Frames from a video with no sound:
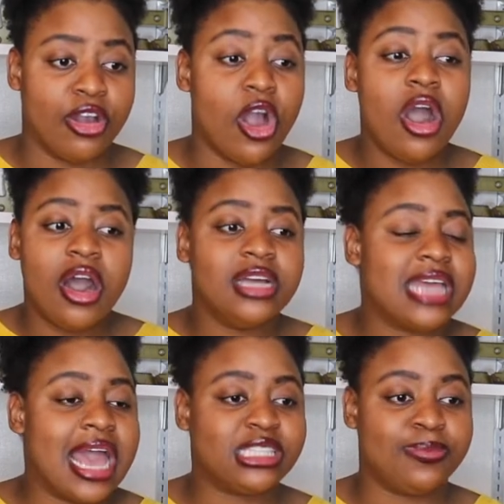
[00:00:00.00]

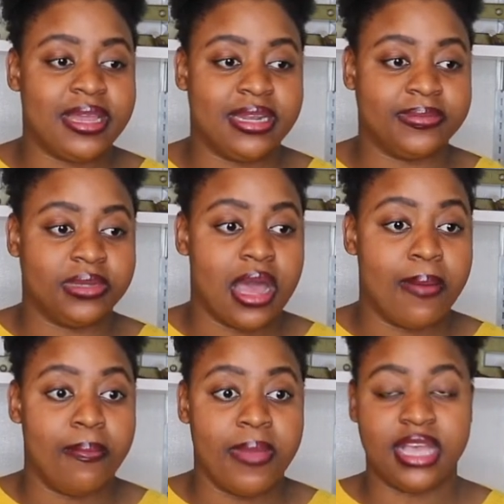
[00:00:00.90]
God has been
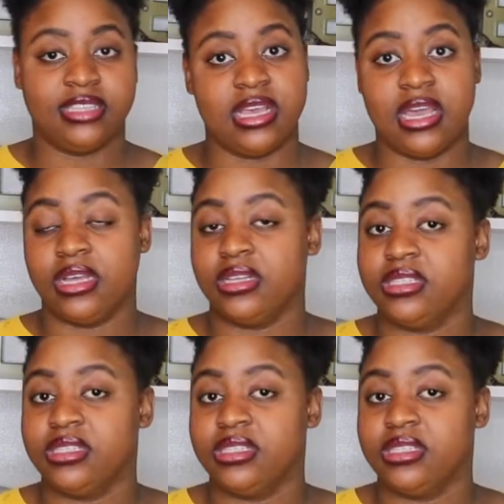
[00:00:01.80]
amazing